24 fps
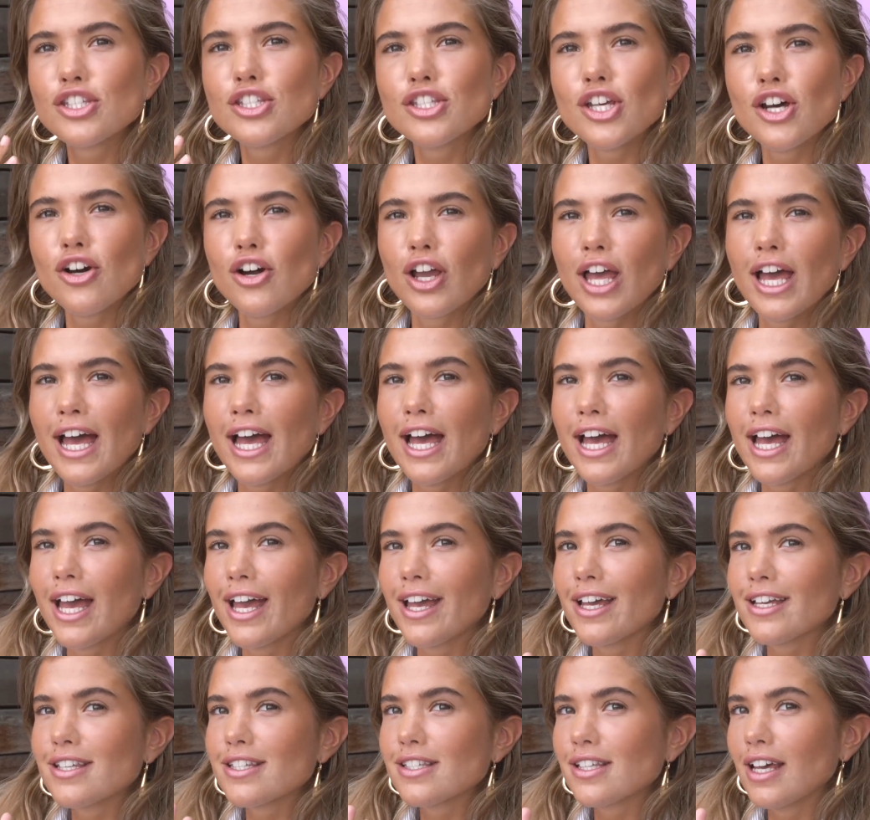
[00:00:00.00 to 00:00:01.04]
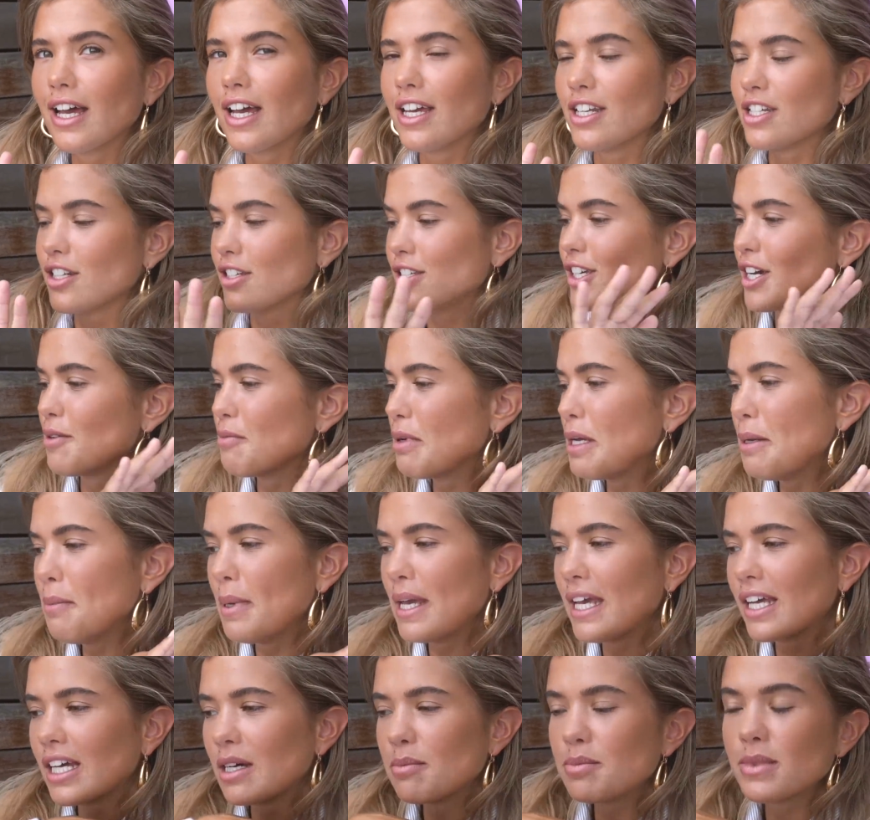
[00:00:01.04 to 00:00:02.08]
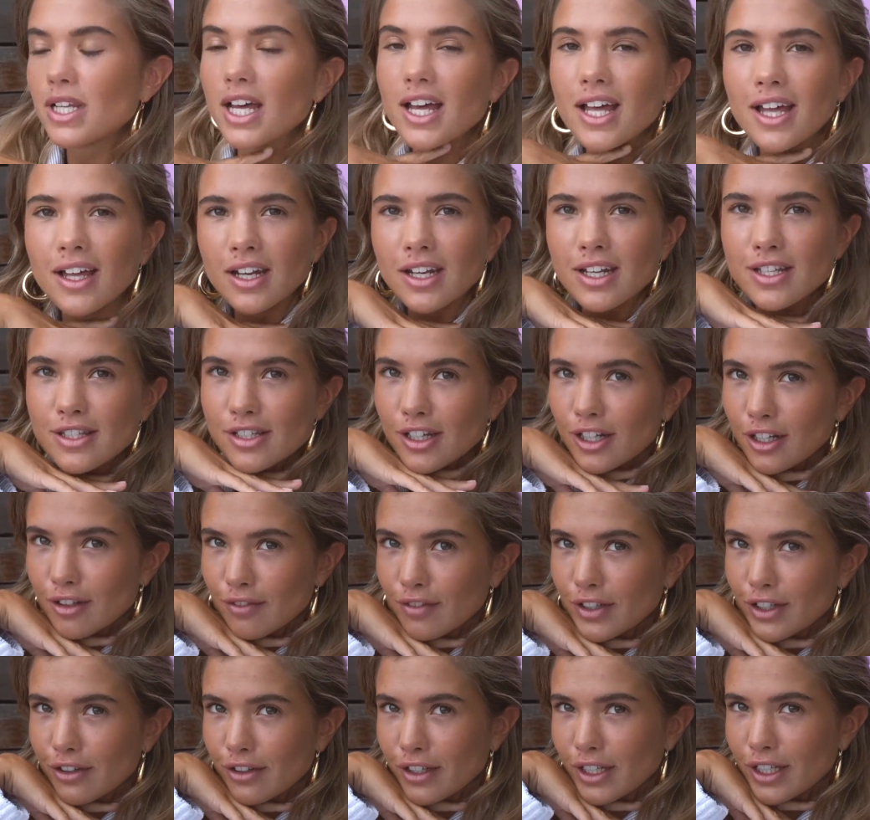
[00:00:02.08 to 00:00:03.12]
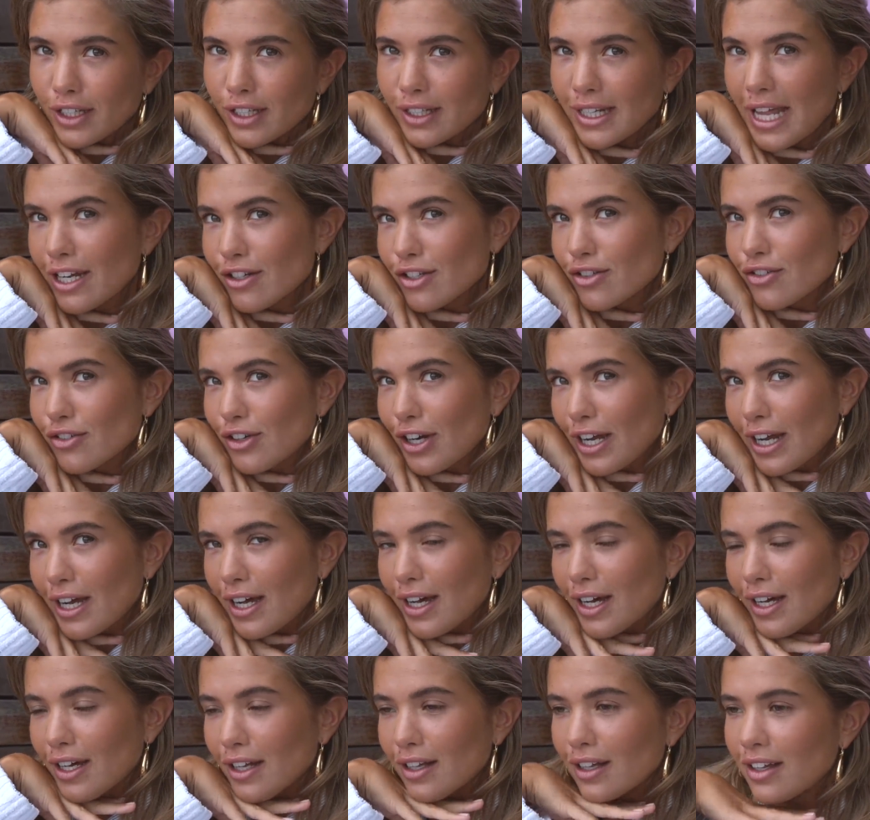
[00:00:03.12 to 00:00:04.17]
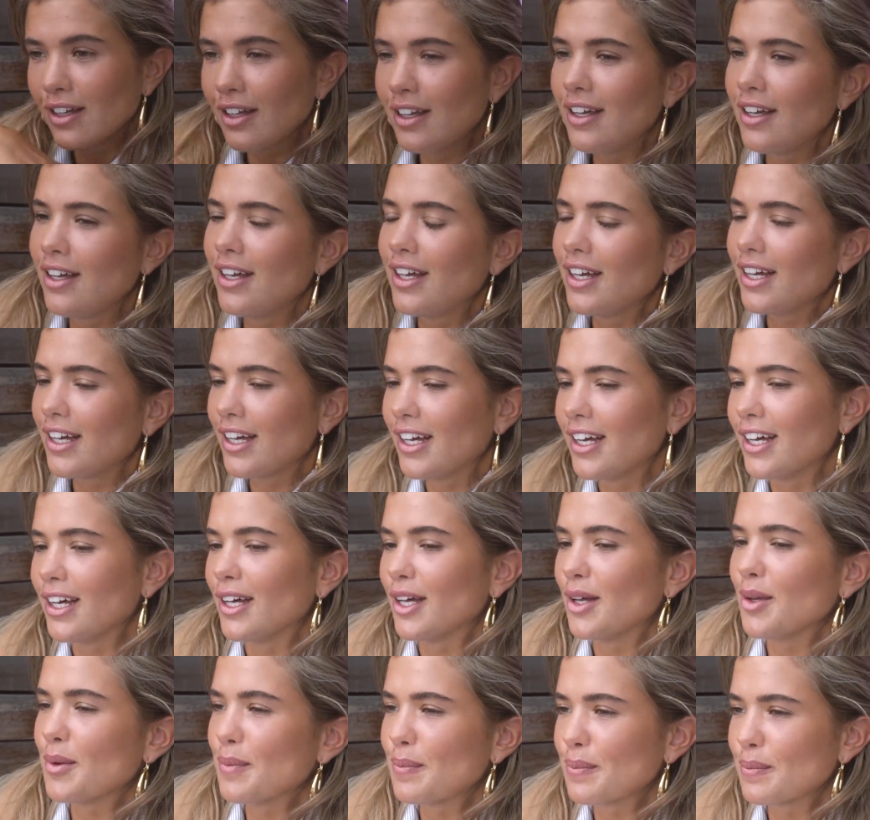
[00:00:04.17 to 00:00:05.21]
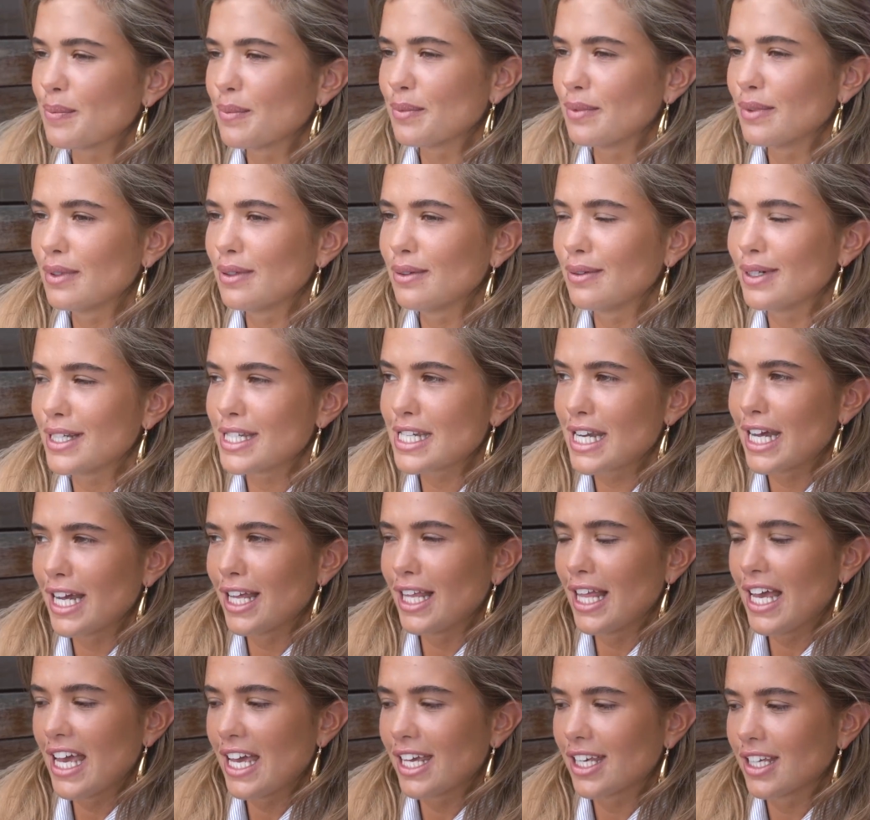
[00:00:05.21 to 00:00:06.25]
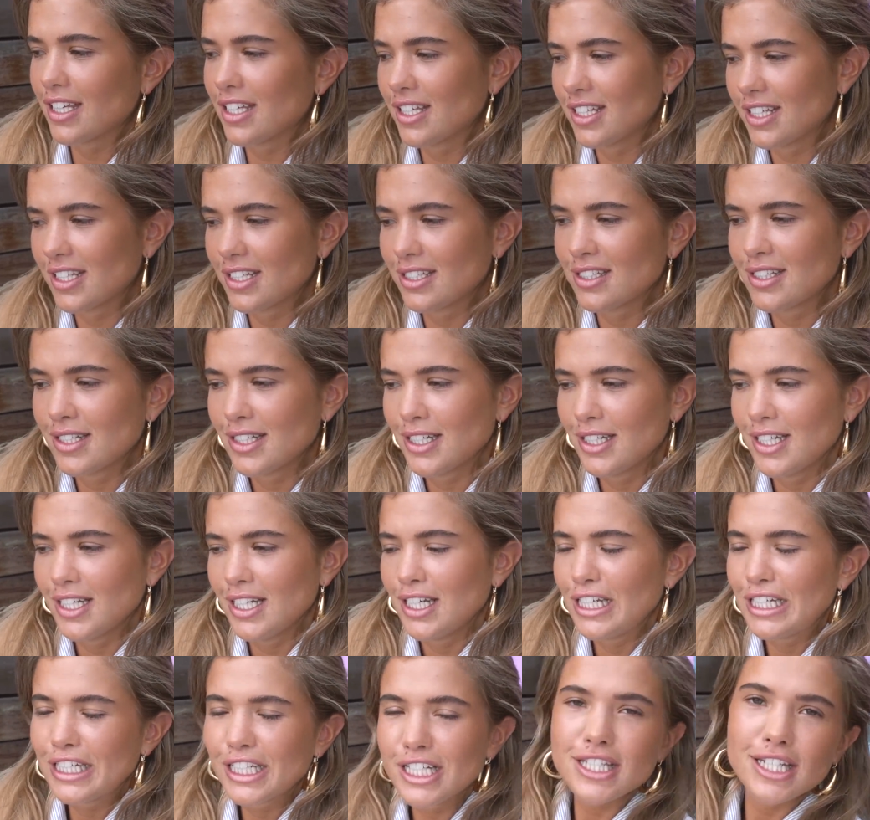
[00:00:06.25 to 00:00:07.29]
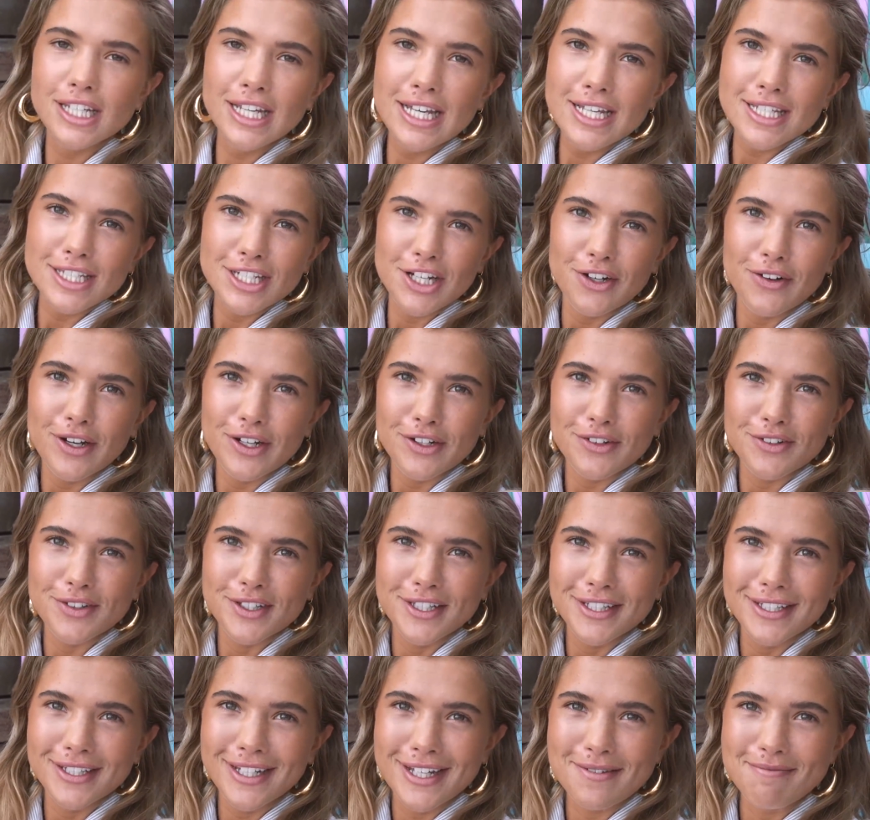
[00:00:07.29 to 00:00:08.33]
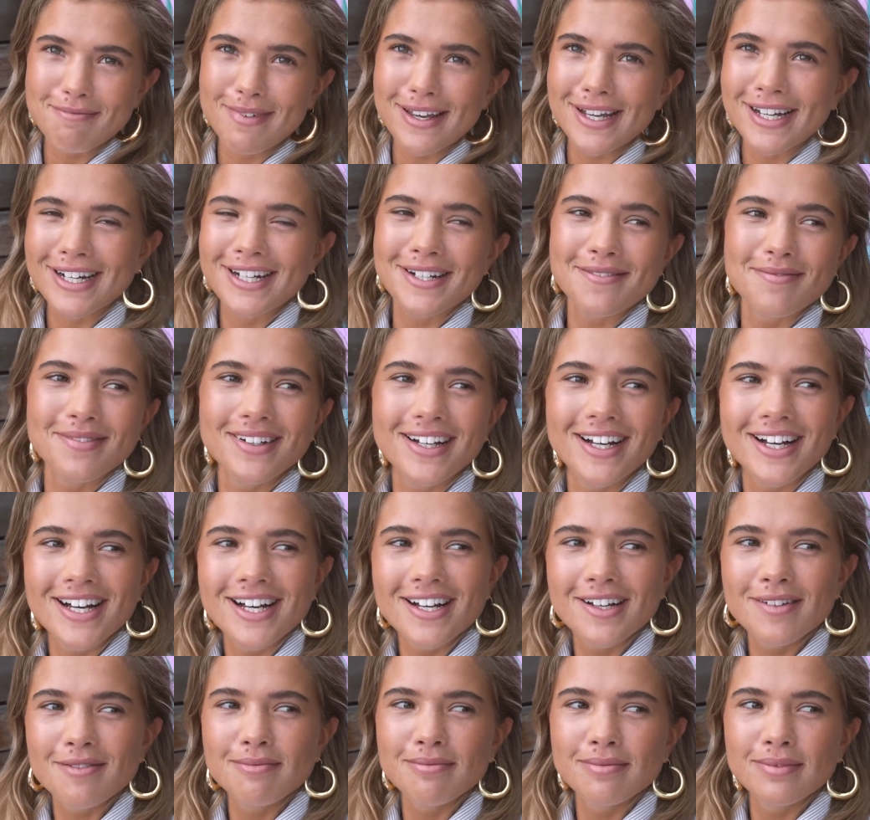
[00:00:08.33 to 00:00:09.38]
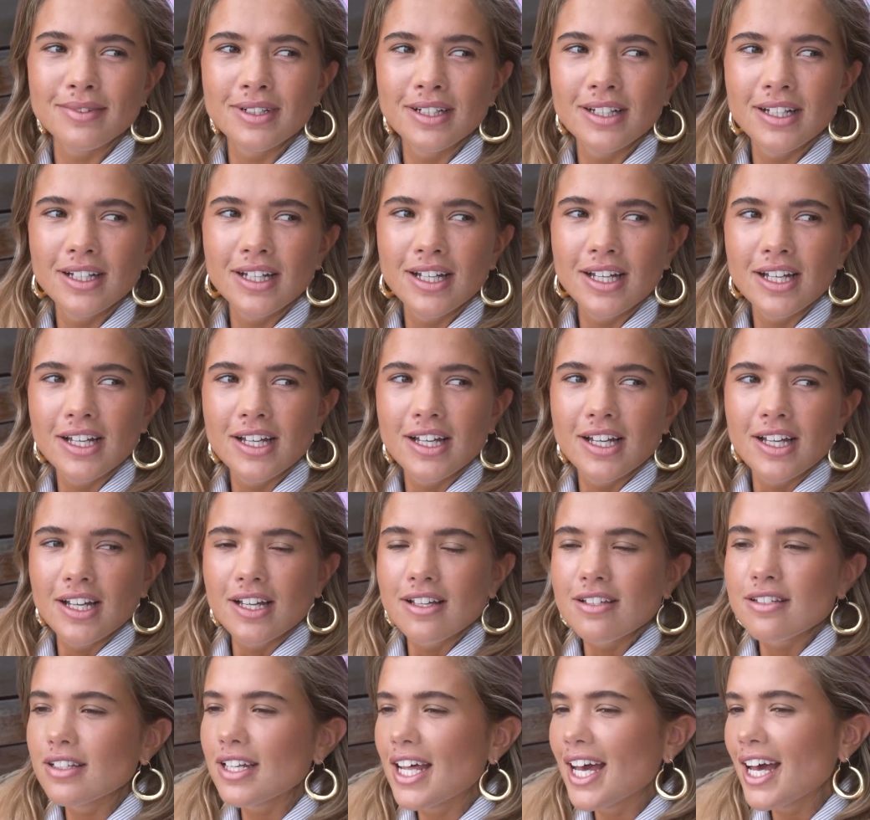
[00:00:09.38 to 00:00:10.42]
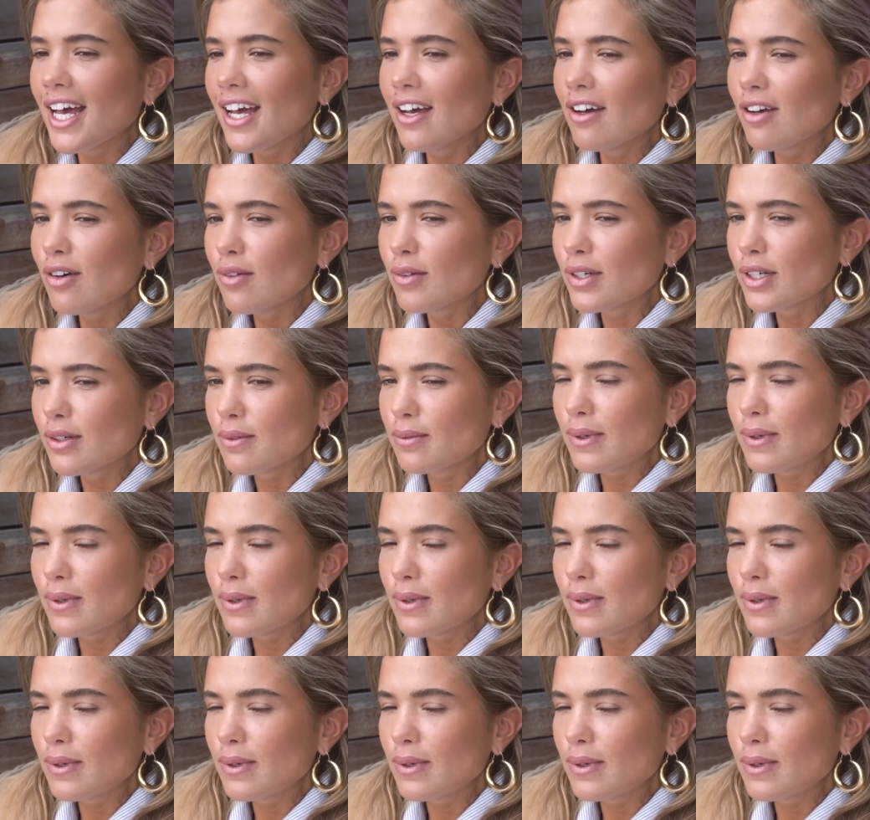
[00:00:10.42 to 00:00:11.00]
So guys, I just got my makeup done. It's all very natural, which I like, because you guys know I don't really like makeup. So now we're